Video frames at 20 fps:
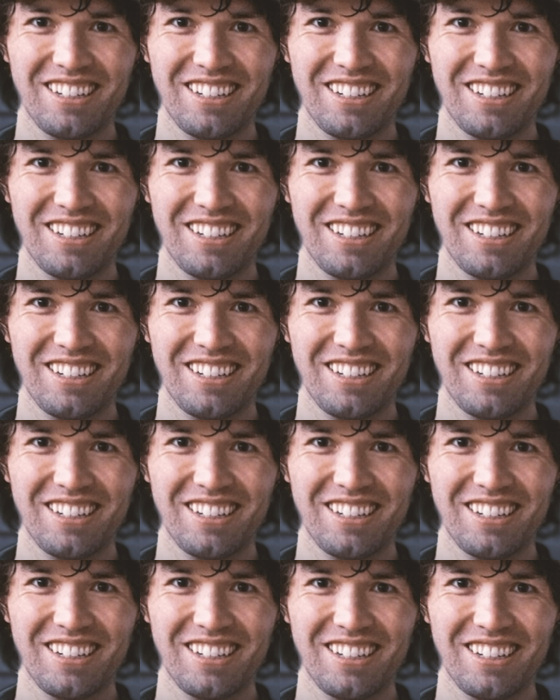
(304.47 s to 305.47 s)

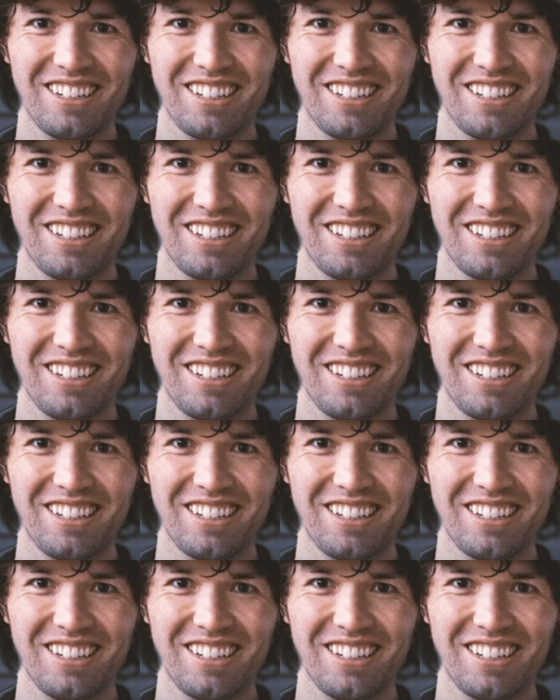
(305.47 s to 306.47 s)

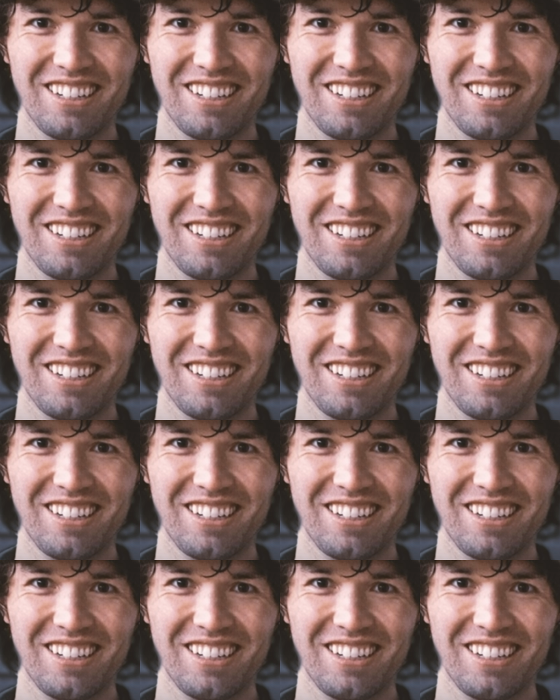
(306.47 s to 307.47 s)

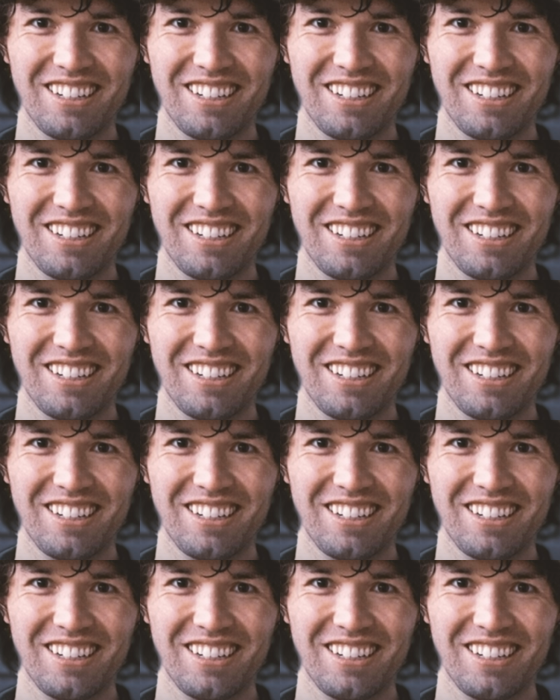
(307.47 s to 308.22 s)
The face doesn't move, so there is nothing to read.